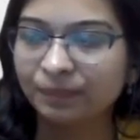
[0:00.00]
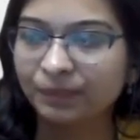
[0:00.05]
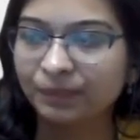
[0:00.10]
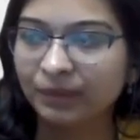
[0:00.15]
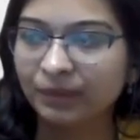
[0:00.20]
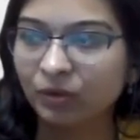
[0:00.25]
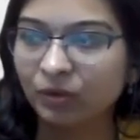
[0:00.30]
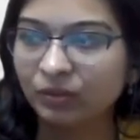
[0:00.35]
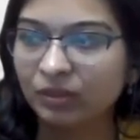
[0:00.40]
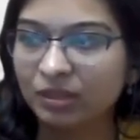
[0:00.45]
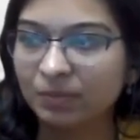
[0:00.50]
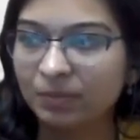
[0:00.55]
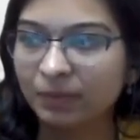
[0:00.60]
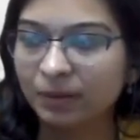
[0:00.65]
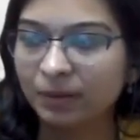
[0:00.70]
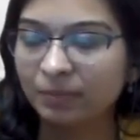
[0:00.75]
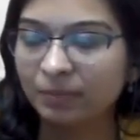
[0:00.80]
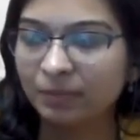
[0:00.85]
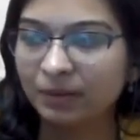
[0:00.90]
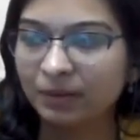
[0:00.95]
on this
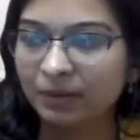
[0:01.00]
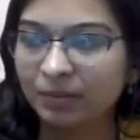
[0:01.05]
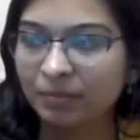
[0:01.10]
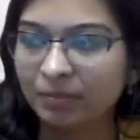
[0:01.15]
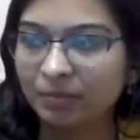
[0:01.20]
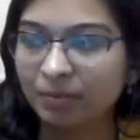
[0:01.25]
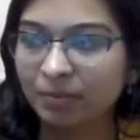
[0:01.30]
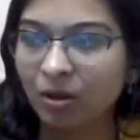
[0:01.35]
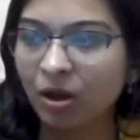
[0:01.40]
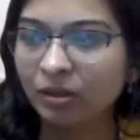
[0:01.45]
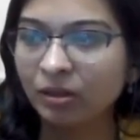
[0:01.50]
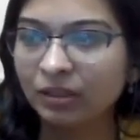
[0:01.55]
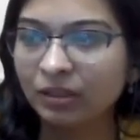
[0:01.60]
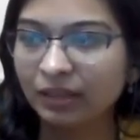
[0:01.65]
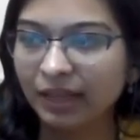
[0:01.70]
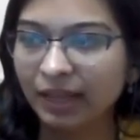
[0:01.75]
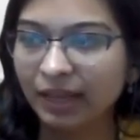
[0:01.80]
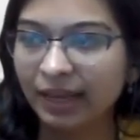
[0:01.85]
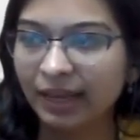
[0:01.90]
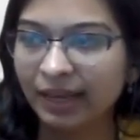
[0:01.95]
purple block,
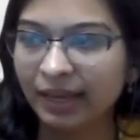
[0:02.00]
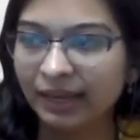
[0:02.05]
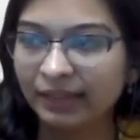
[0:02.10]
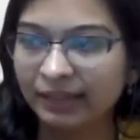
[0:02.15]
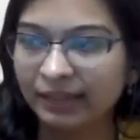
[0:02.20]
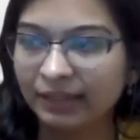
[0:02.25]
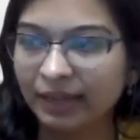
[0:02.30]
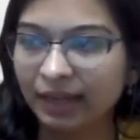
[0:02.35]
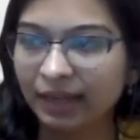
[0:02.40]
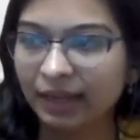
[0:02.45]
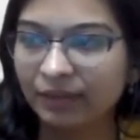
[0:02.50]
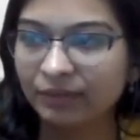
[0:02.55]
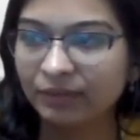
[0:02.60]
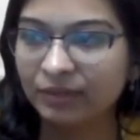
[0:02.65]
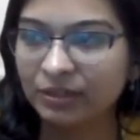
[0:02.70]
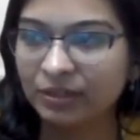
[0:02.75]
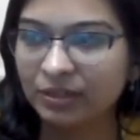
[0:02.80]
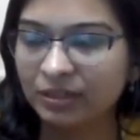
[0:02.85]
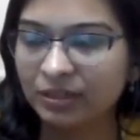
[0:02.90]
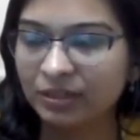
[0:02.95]
and I will
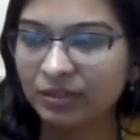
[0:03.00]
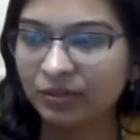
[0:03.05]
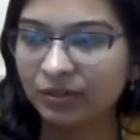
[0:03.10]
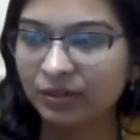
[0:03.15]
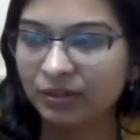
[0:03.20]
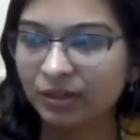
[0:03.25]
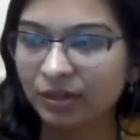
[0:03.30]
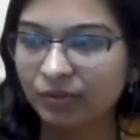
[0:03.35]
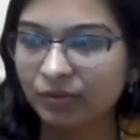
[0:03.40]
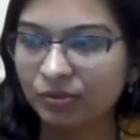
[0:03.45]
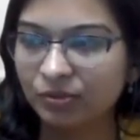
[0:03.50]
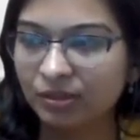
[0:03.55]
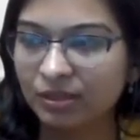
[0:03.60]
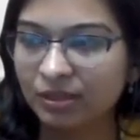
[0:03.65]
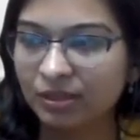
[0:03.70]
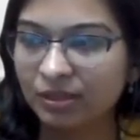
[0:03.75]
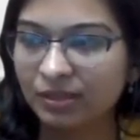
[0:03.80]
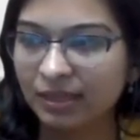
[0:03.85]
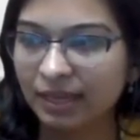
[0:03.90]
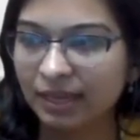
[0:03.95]
just reduce the
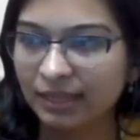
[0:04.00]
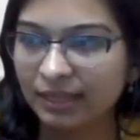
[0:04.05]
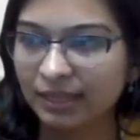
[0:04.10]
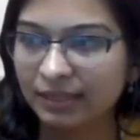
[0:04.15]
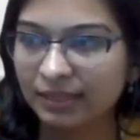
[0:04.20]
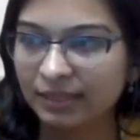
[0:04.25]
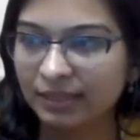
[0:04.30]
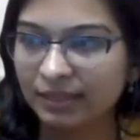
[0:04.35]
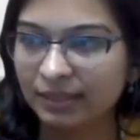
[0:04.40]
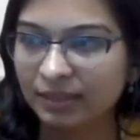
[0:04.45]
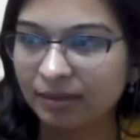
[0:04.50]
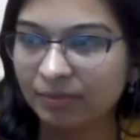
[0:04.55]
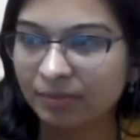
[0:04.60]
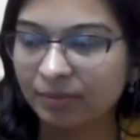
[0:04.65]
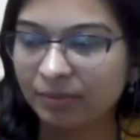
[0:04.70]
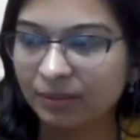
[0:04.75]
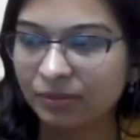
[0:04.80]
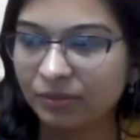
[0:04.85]
size a bit.